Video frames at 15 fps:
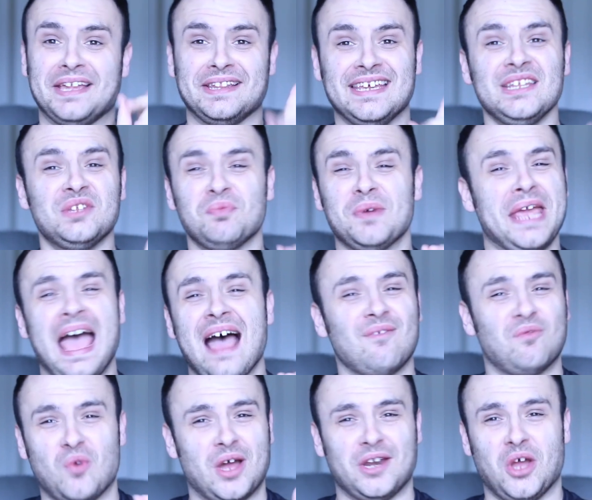At least we
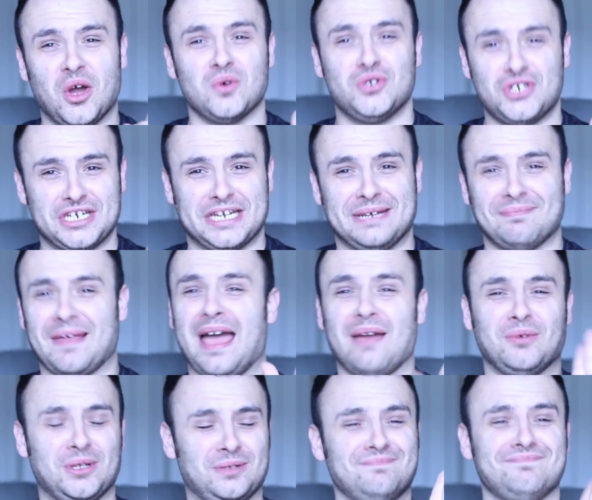have one OG.
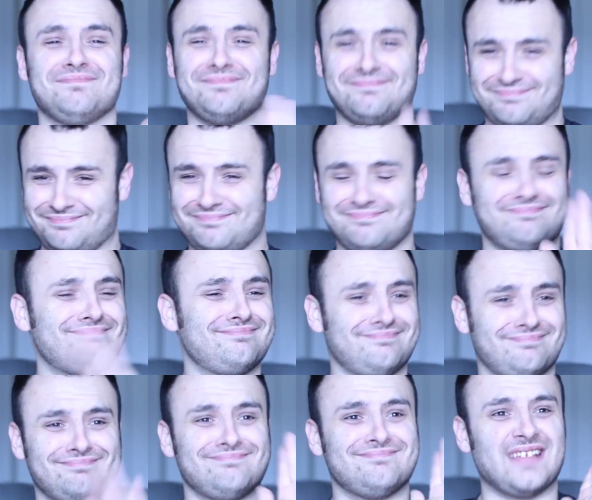I
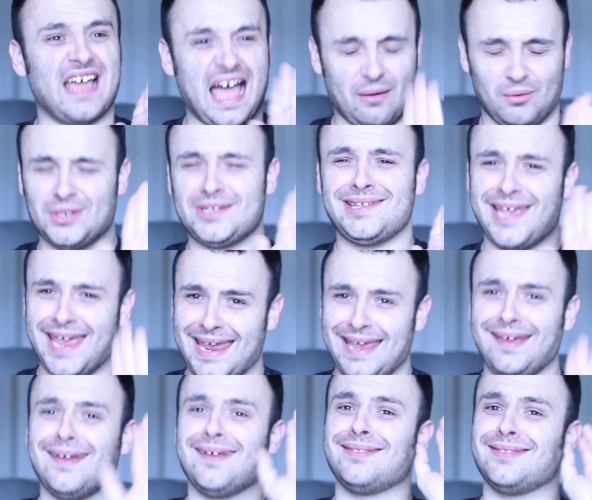will
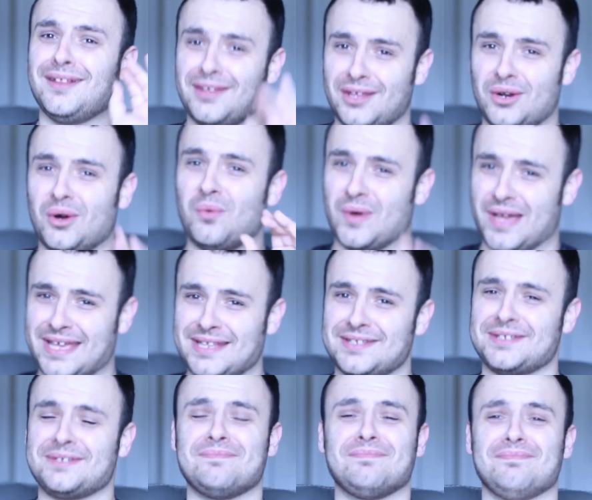take the little
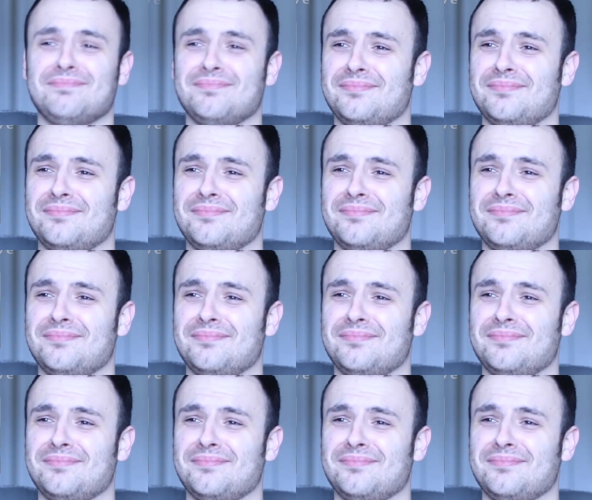wins.